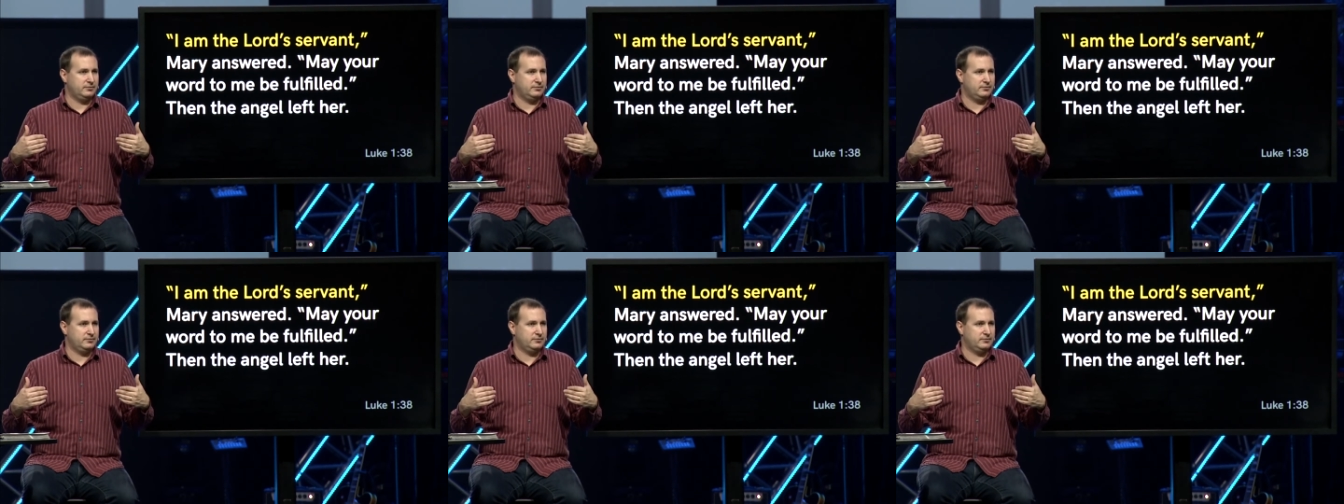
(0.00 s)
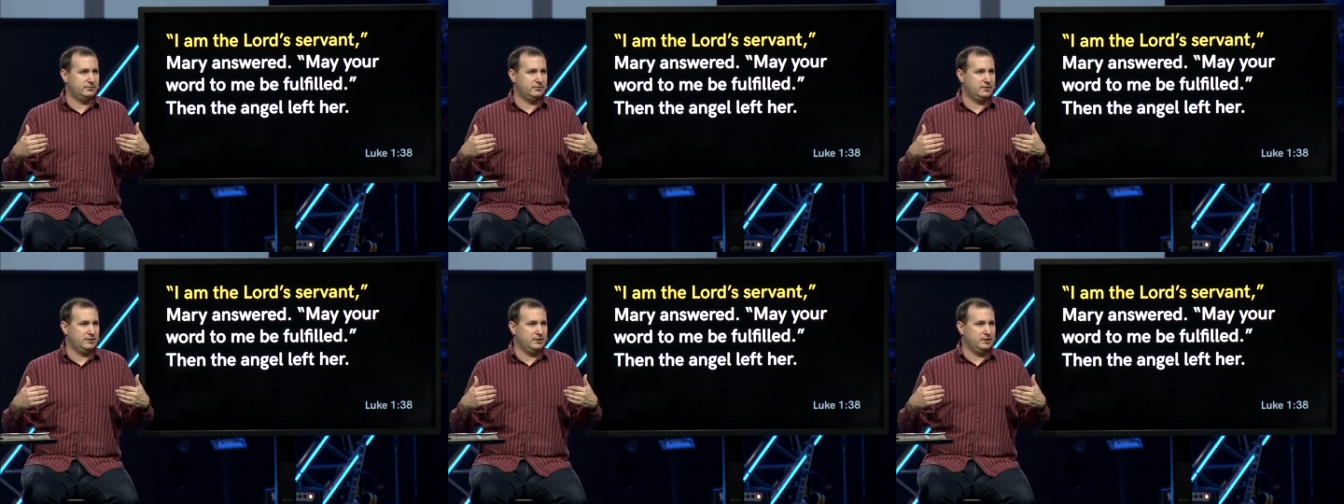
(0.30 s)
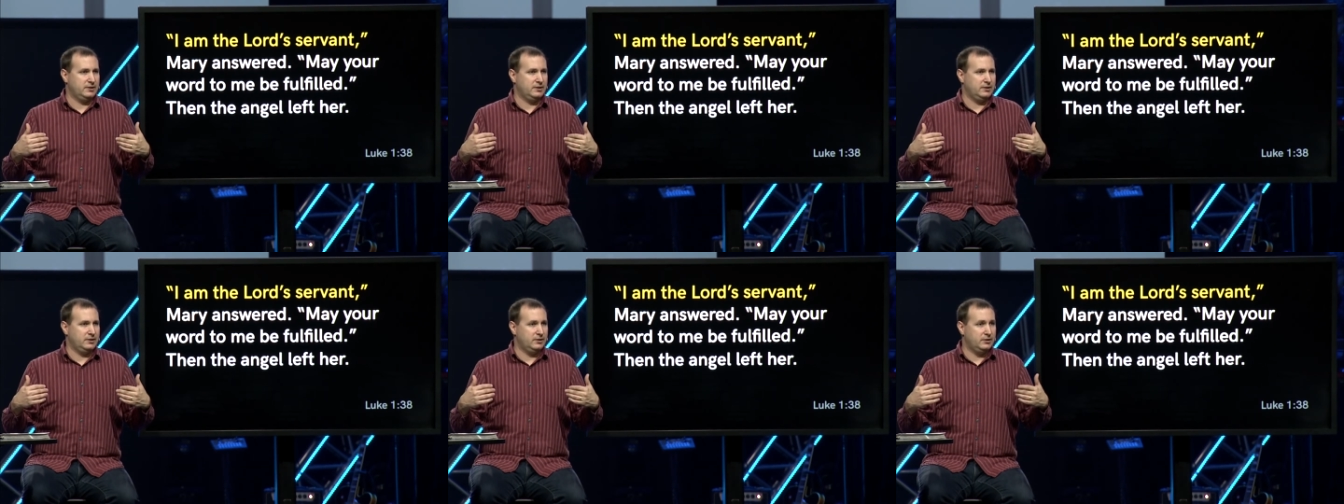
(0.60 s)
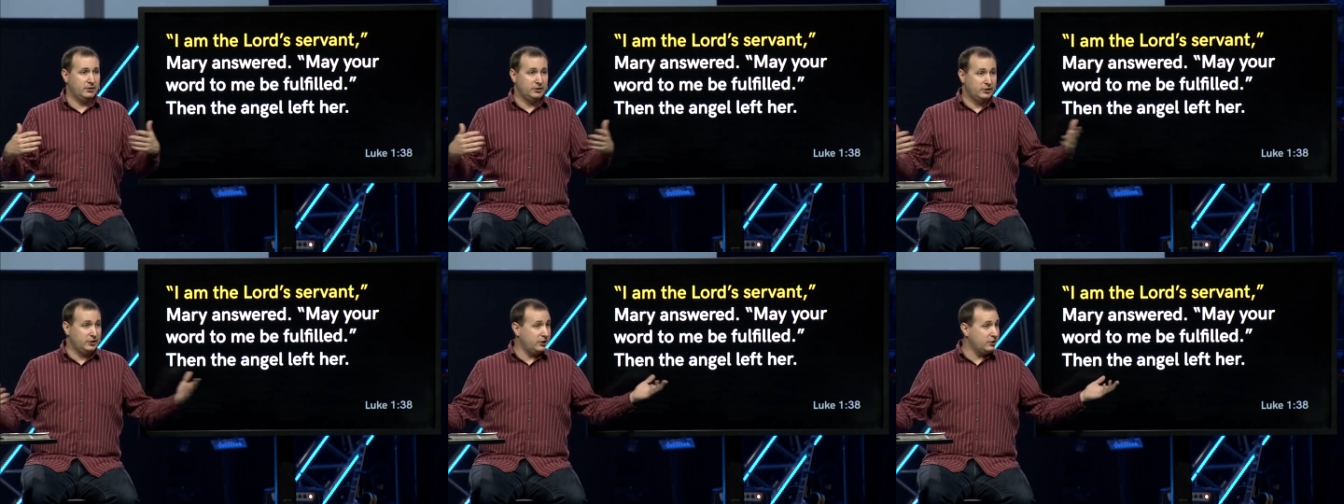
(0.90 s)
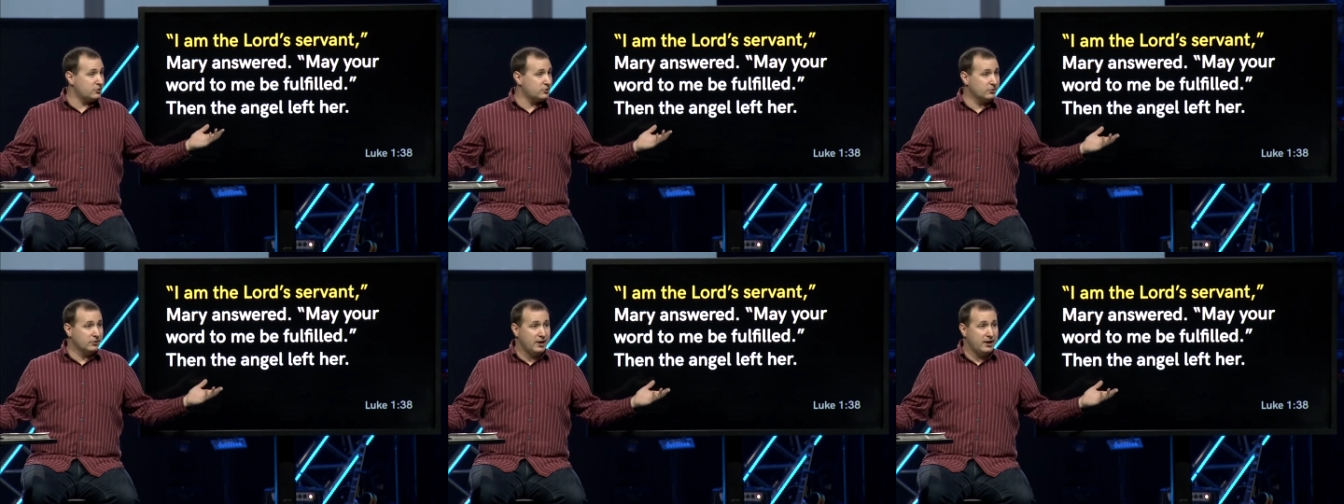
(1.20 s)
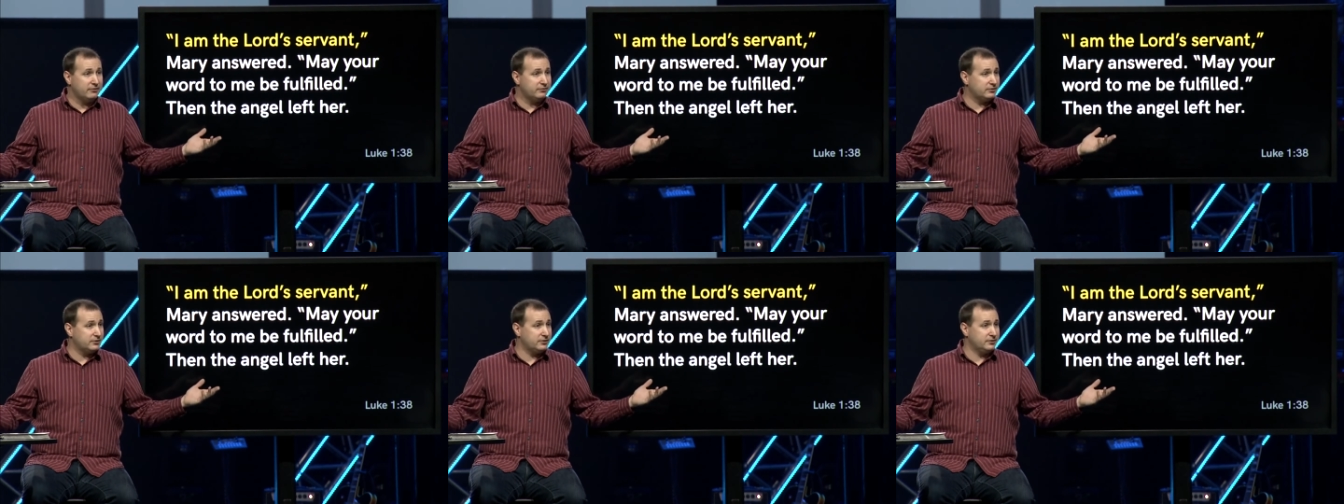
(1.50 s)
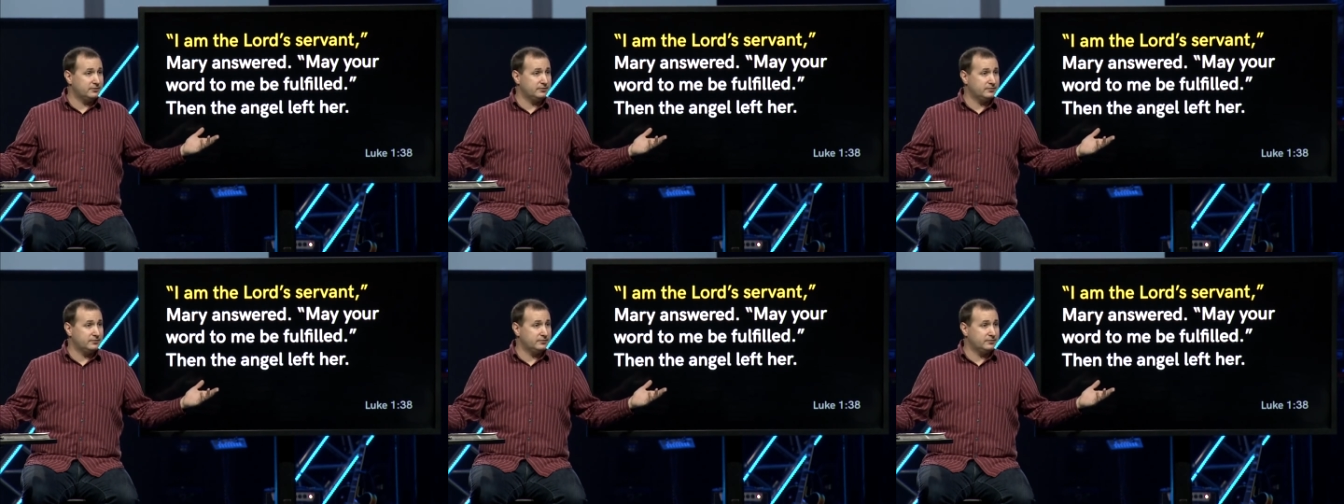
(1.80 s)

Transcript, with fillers: And then the angel left.